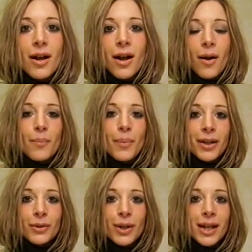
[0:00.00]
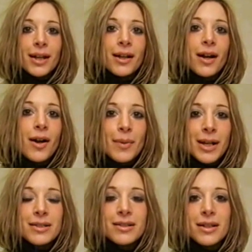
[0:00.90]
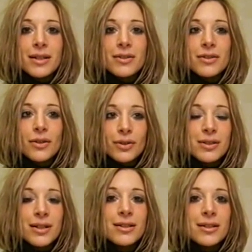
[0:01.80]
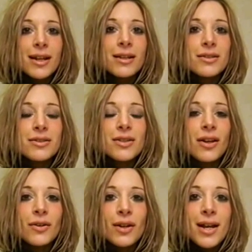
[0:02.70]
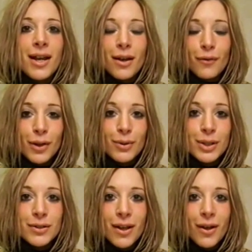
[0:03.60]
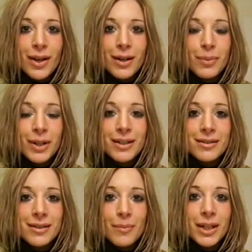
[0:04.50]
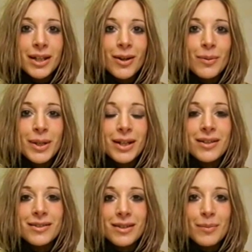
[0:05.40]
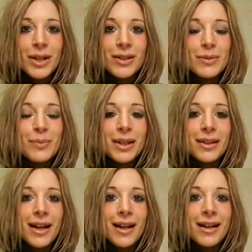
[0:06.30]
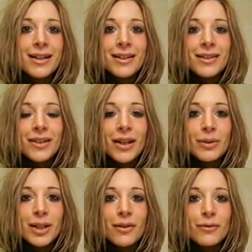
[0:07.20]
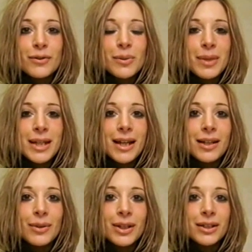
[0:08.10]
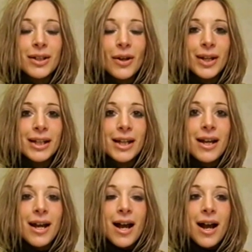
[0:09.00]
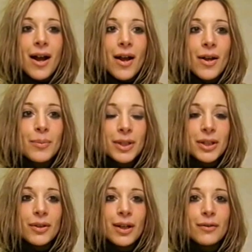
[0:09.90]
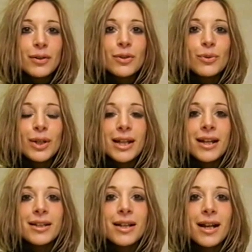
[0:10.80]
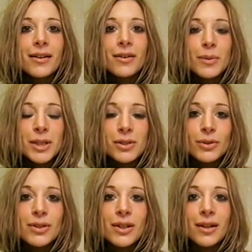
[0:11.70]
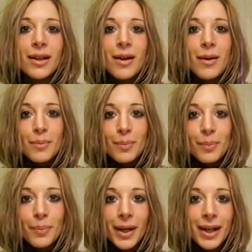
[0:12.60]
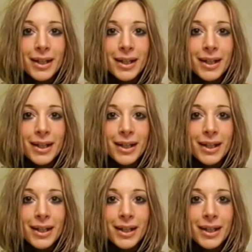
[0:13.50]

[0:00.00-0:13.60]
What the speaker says: By the way, IMATS is on Sunday, so if anyone's going, please let me know, because I'm going to be there, so I would love to meet anyone going. Hope you have a good weekend and speak to you all soon. Bye.